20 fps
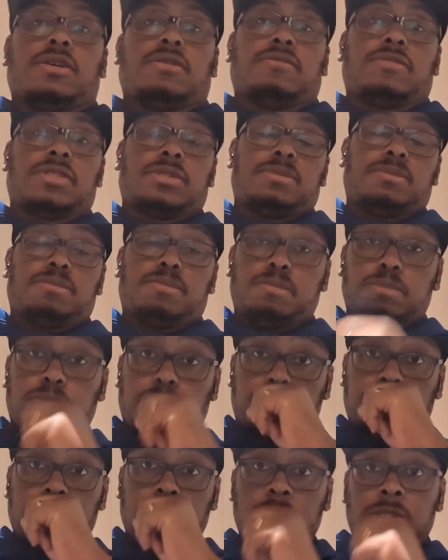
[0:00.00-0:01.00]

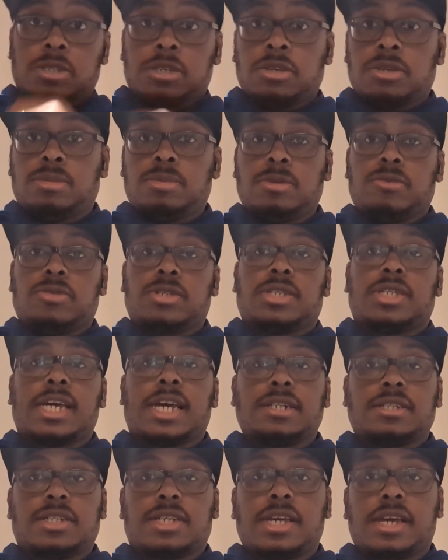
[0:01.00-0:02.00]

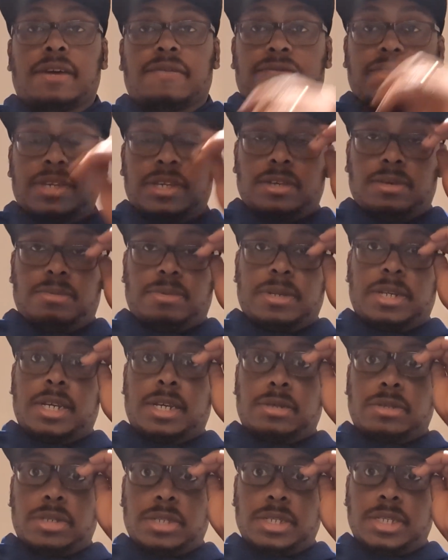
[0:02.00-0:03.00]
Rozanski, I think you
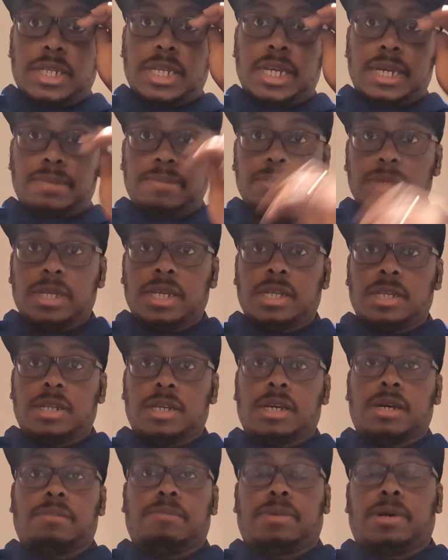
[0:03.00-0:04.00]
pronounce his name,
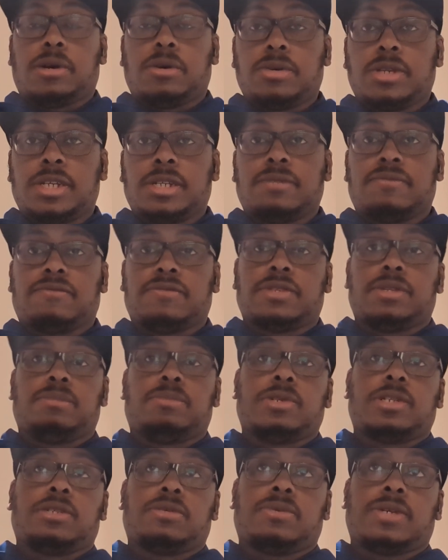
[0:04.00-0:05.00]
in Poland for the
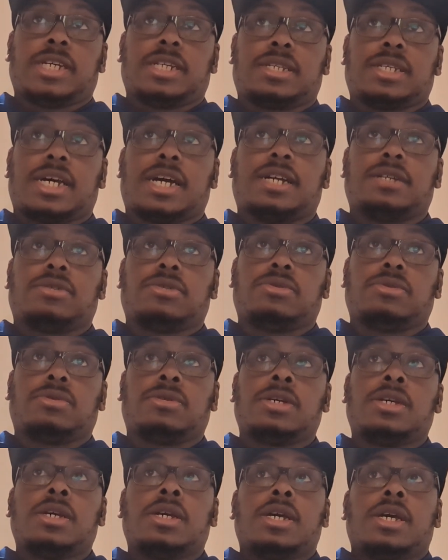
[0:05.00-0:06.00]
Bridgeweight
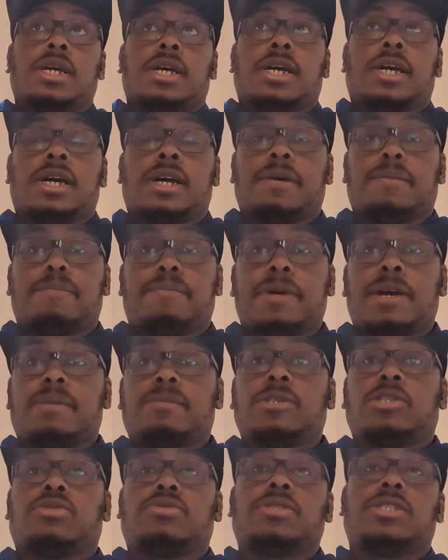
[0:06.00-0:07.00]
title.
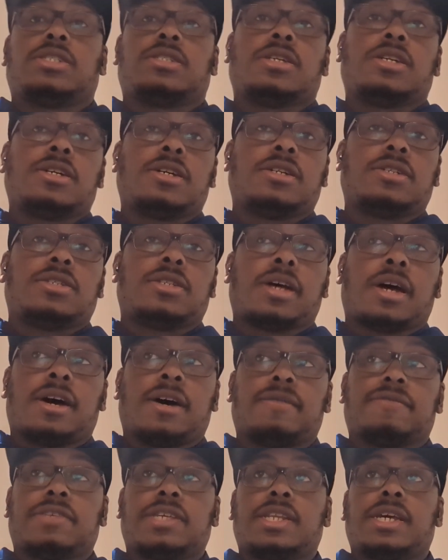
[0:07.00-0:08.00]
Babic returns
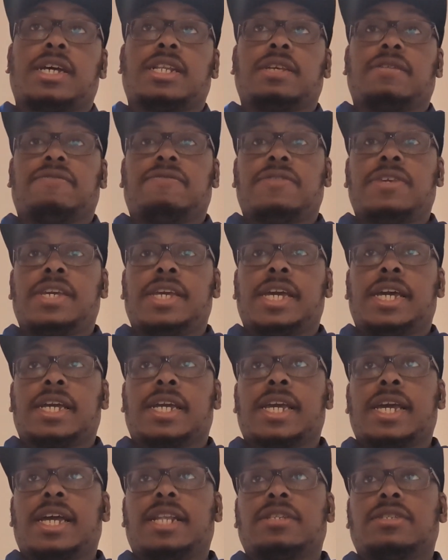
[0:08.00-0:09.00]
after that defeat
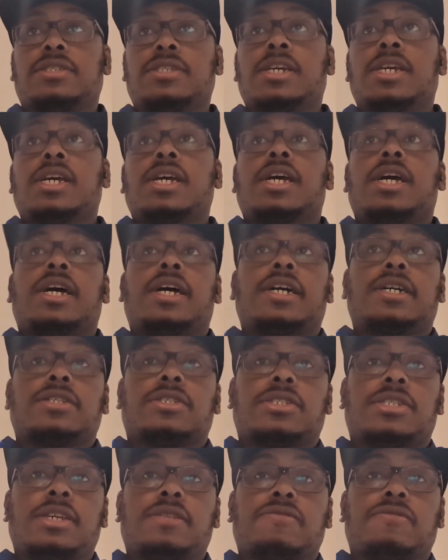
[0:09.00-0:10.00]
against
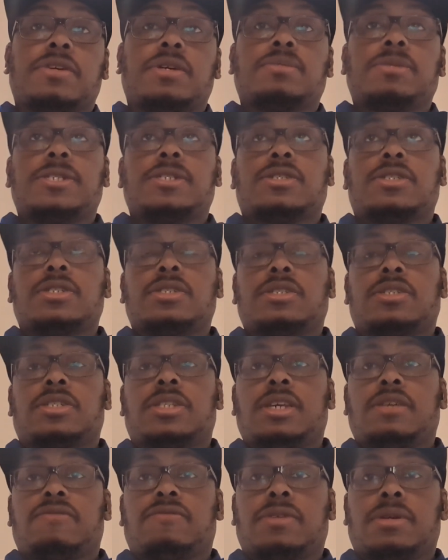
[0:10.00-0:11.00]
Steve Robinson.
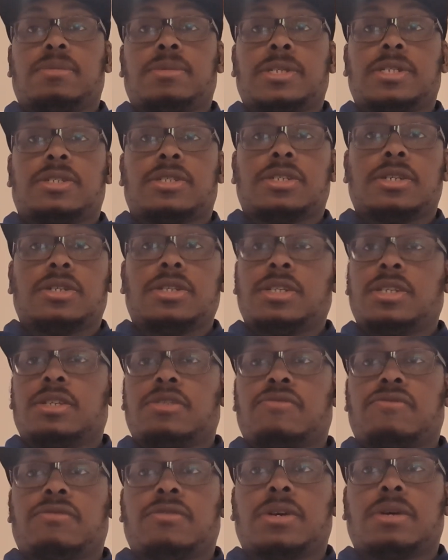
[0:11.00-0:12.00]
Steve Robinson
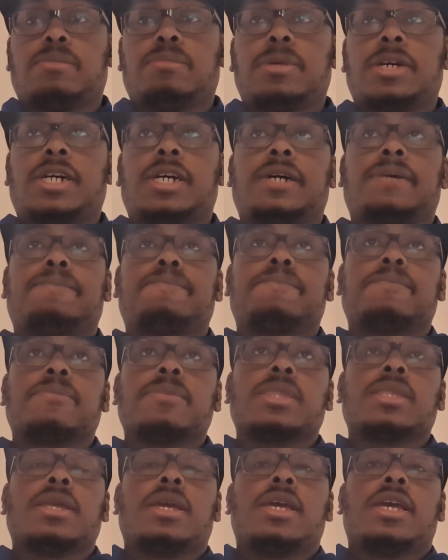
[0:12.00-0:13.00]
is from,
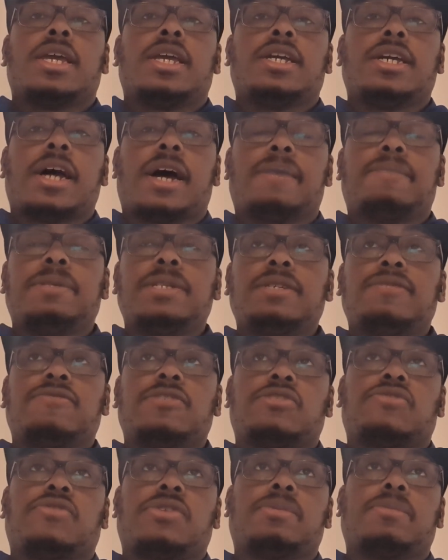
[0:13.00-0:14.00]

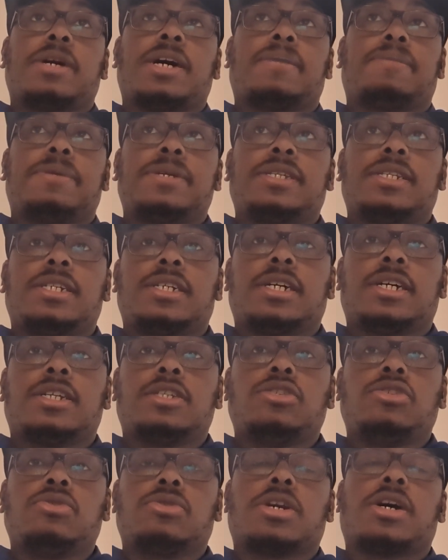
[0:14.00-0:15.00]
he's from up
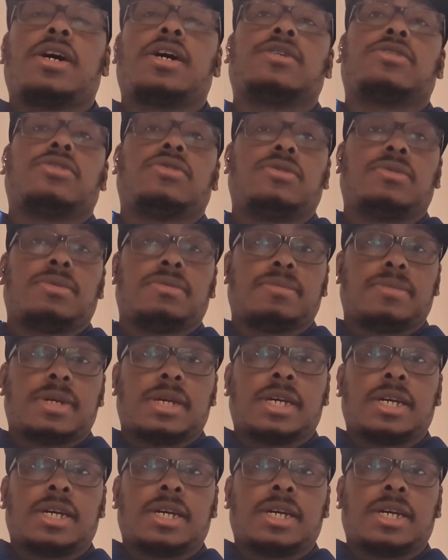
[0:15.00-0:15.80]
in Newcastle.